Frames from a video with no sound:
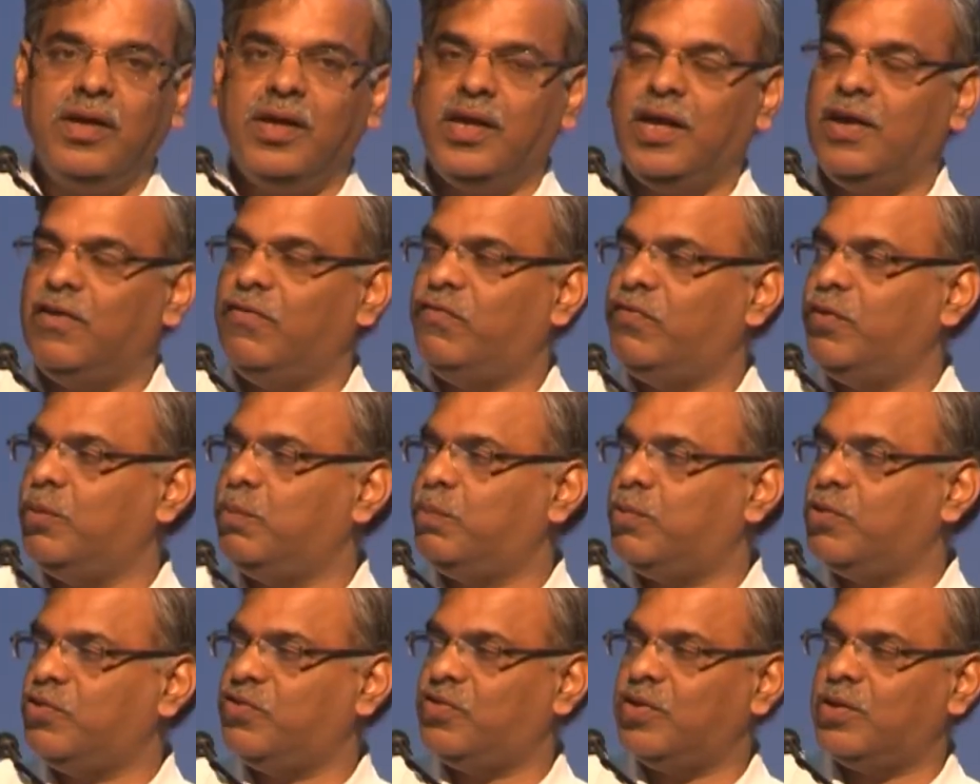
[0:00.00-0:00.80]
If you
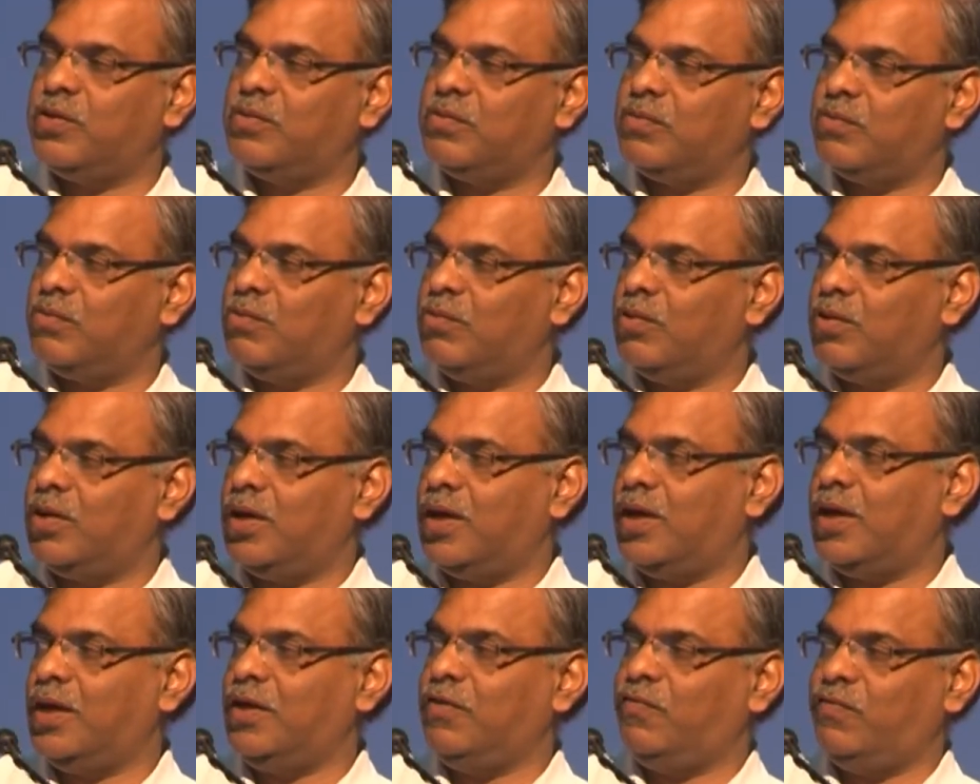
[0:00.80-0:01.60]
push it,
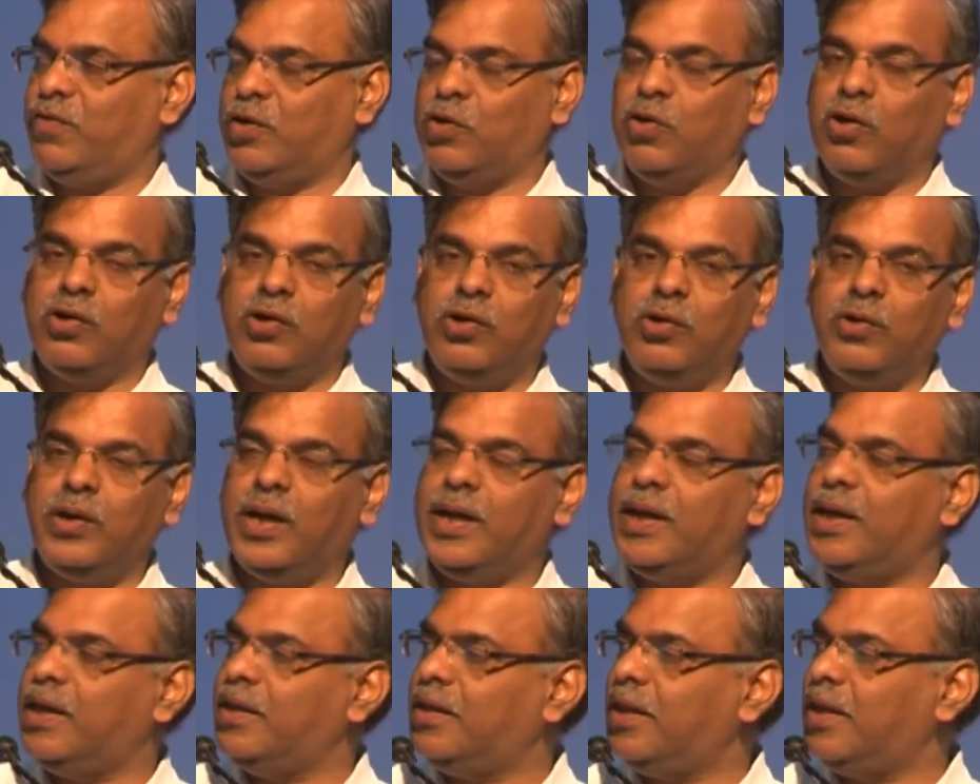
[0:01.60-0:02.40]
if you don't do
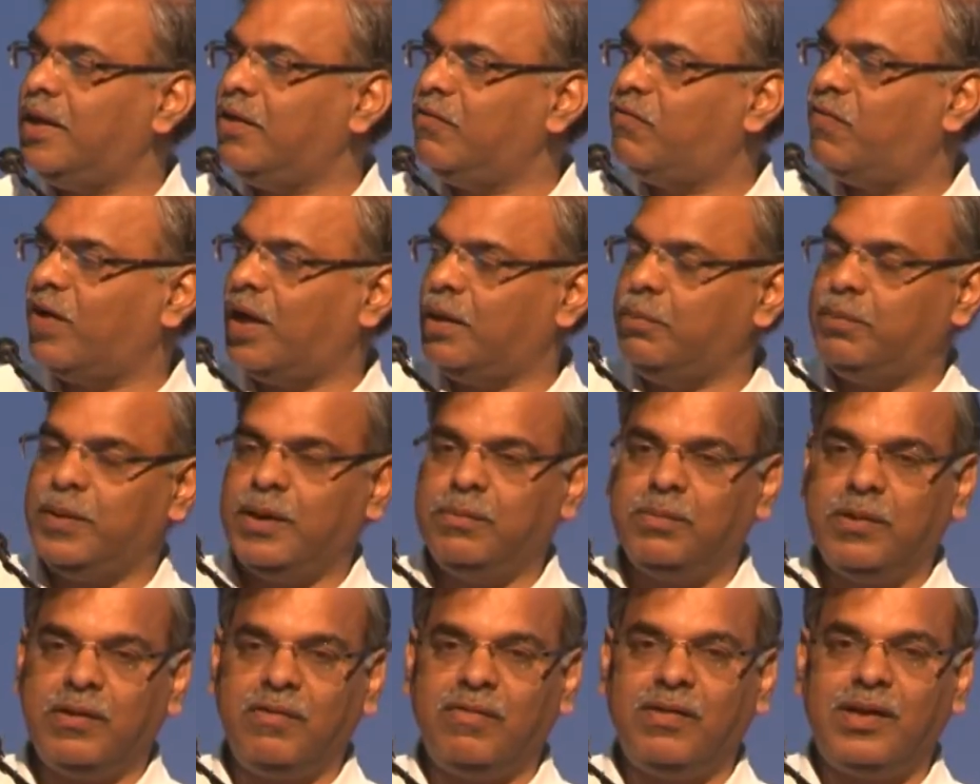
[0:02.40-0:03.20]
anything, five
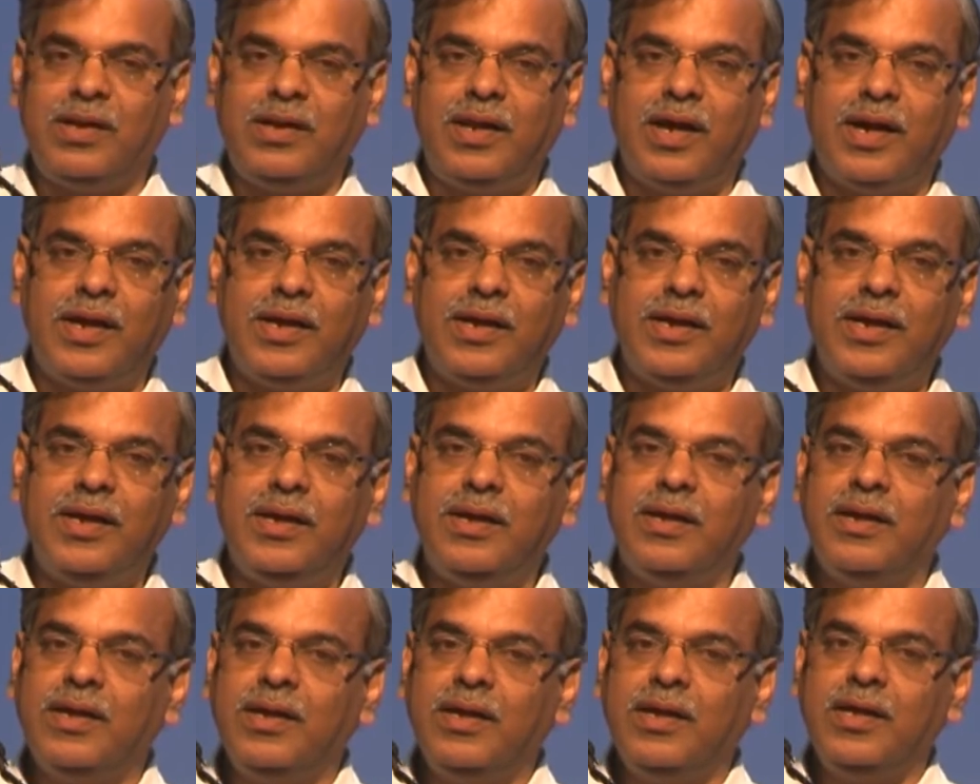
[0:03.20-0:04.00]
people will
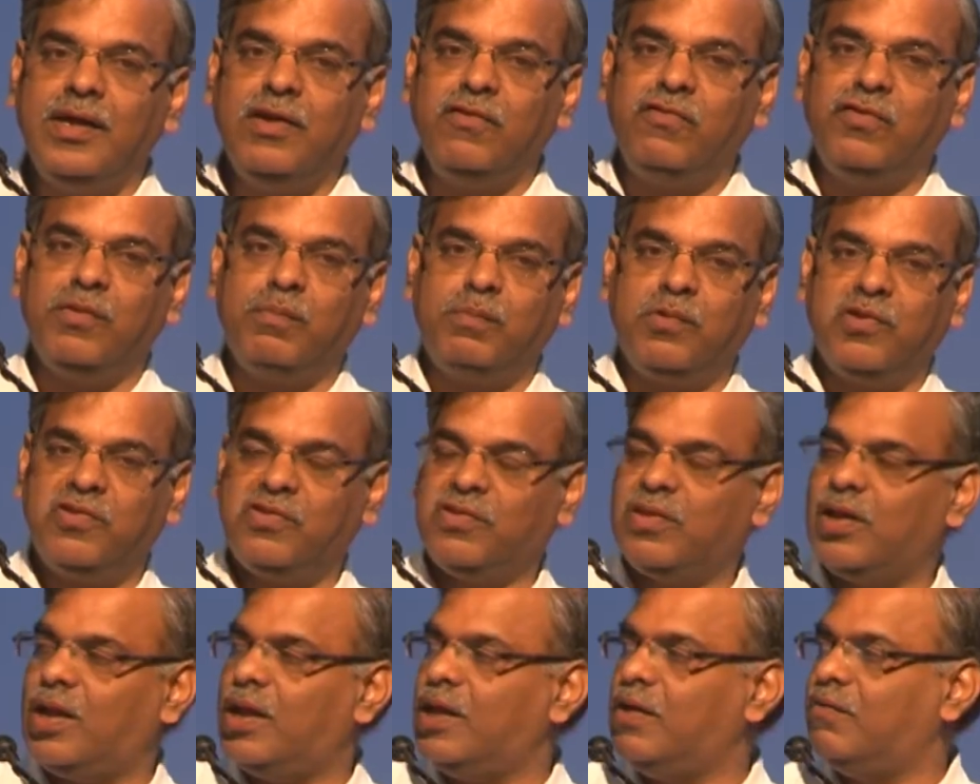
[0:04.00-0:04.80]
die. If you
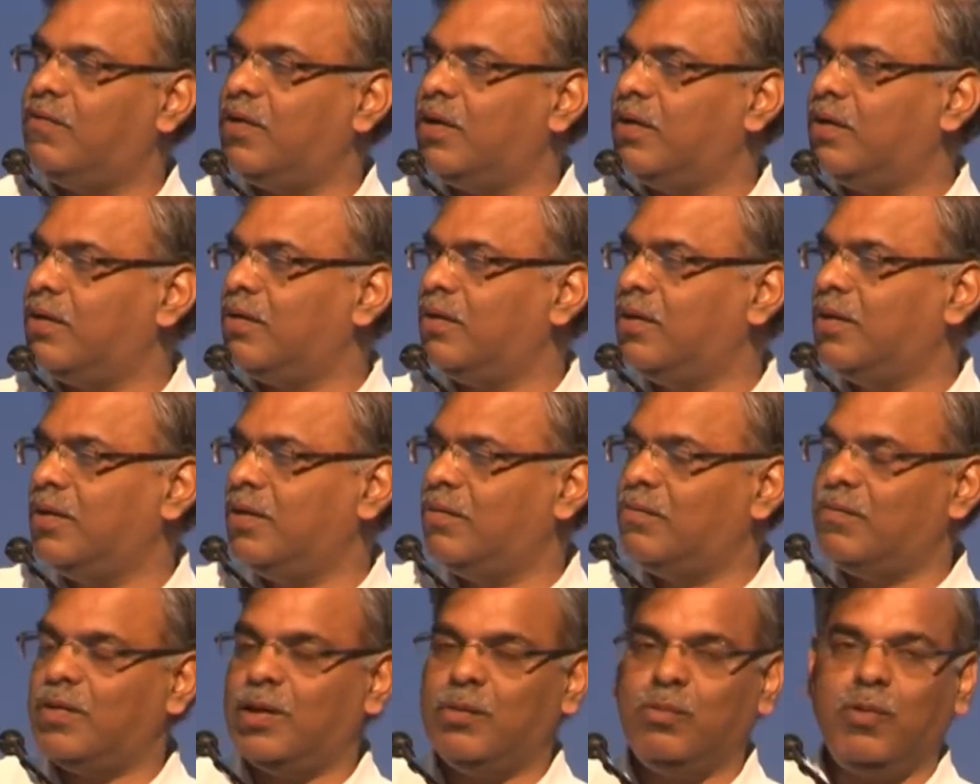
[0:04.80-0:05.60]
push the lever,
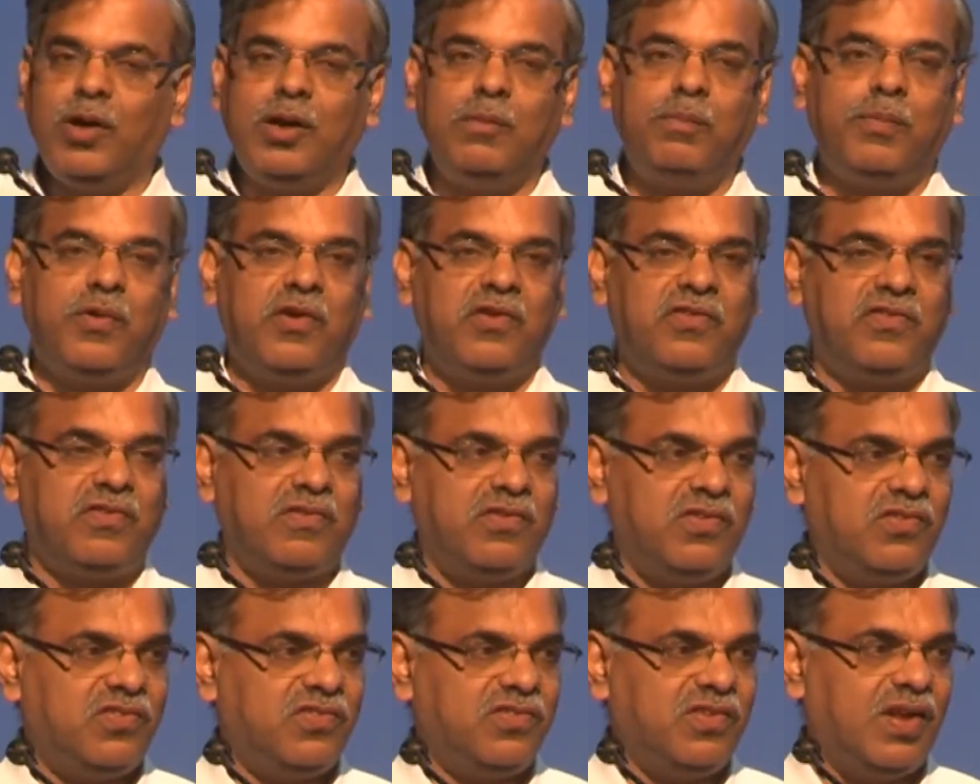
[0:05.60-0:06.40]
well, one
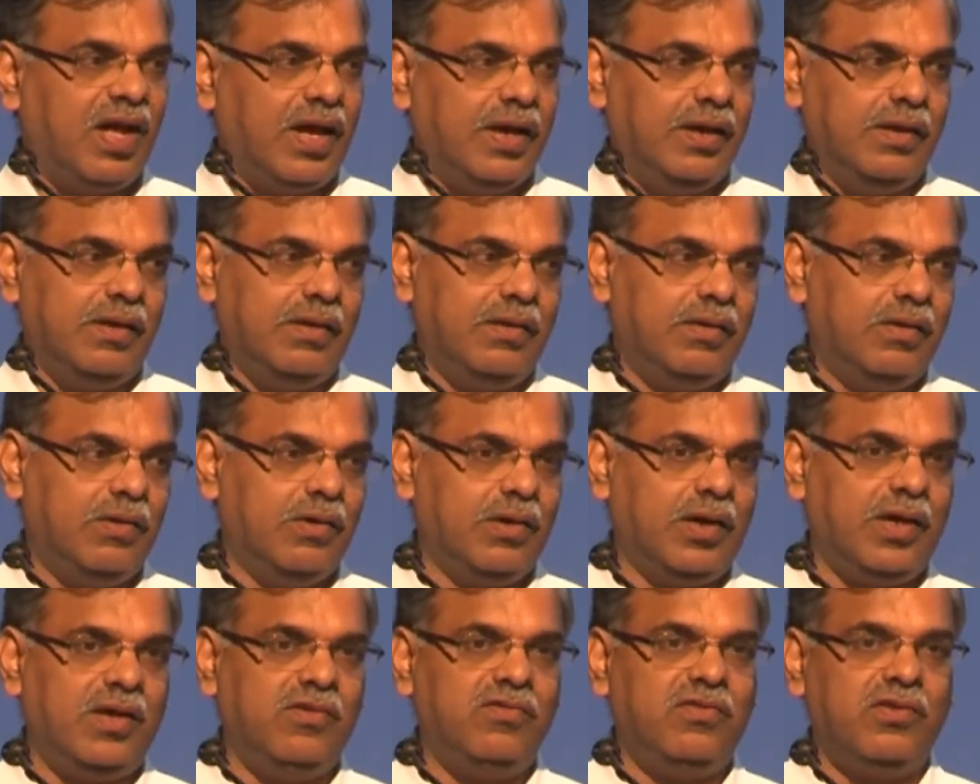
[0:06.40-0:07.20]
person is dying.
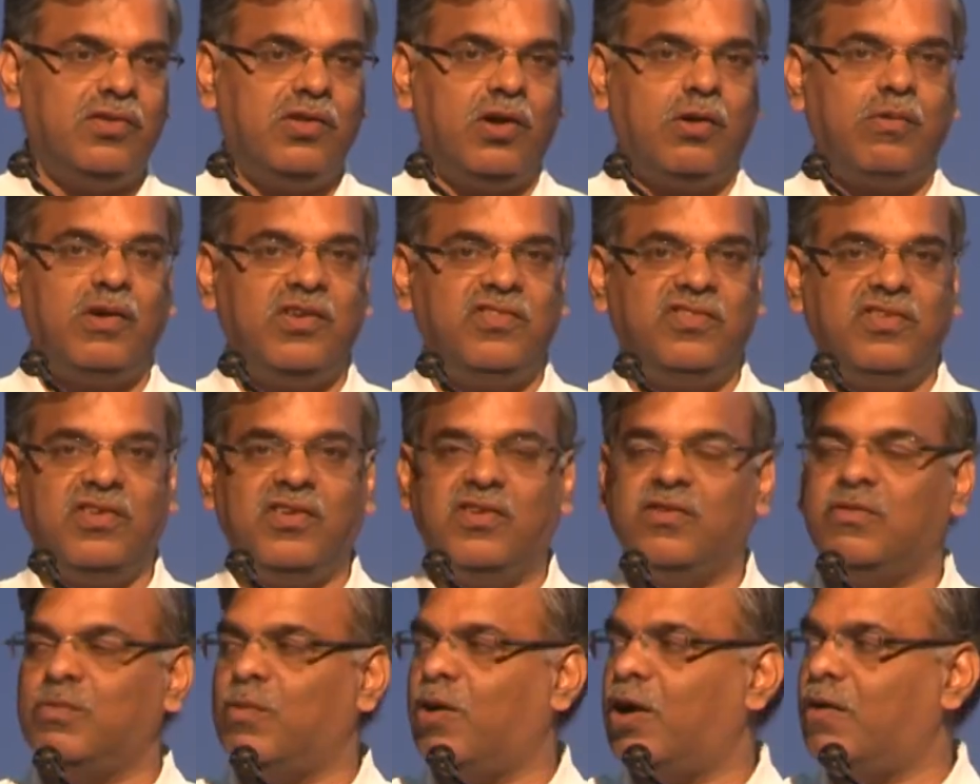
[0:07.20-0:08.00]
Okay, so the question
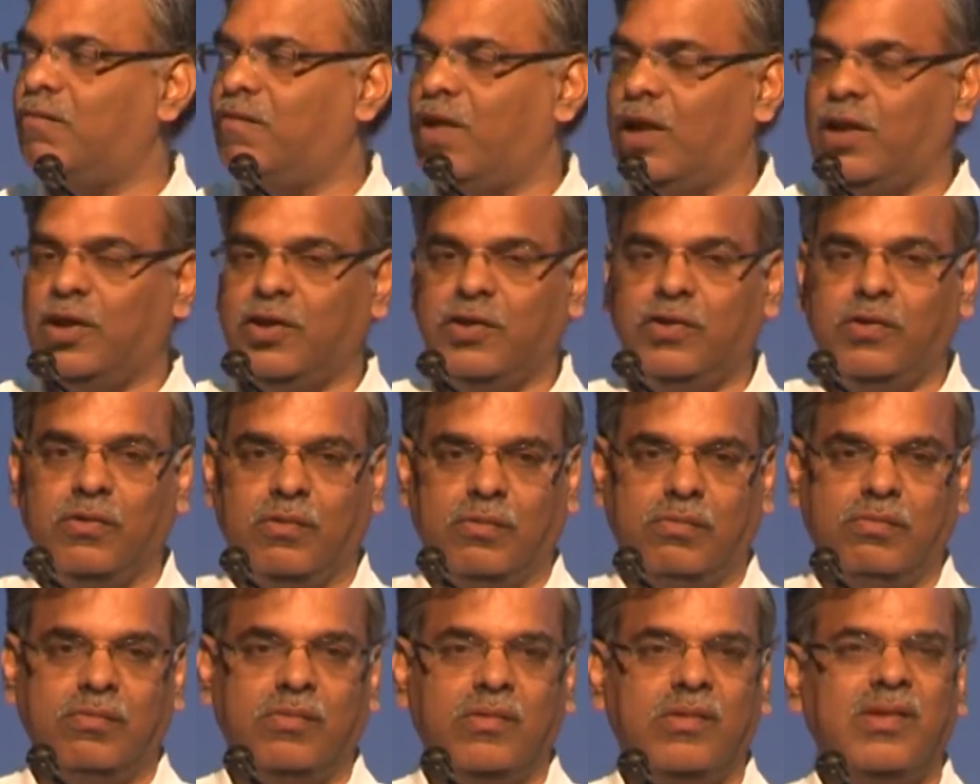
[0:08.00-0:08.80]
is, what will you
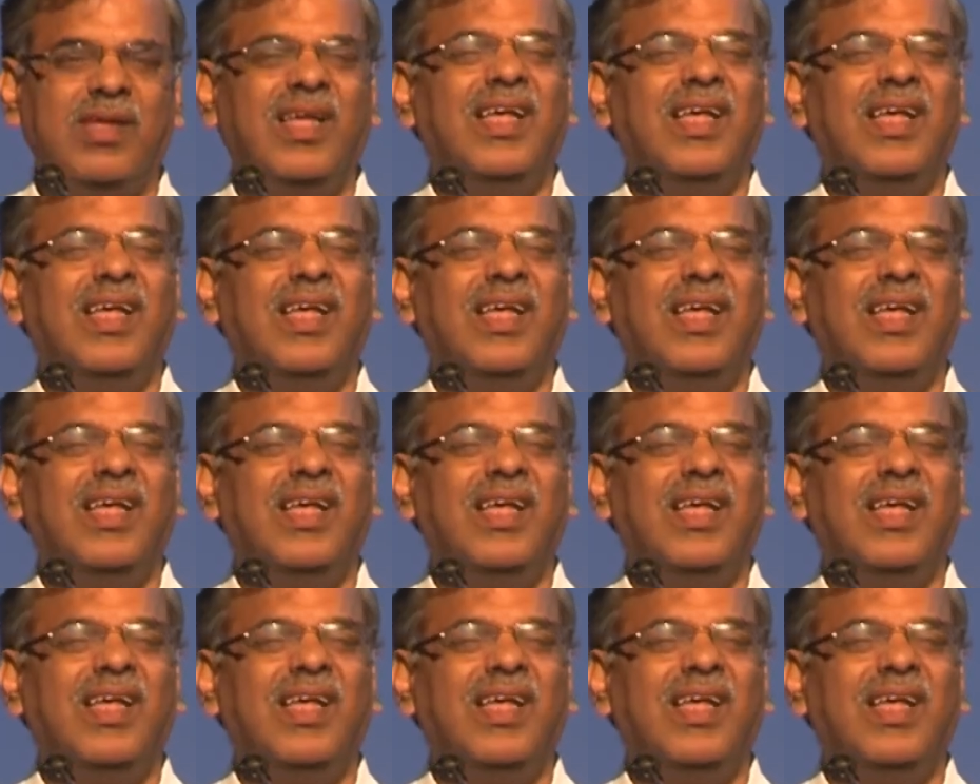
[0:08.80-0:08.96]
do?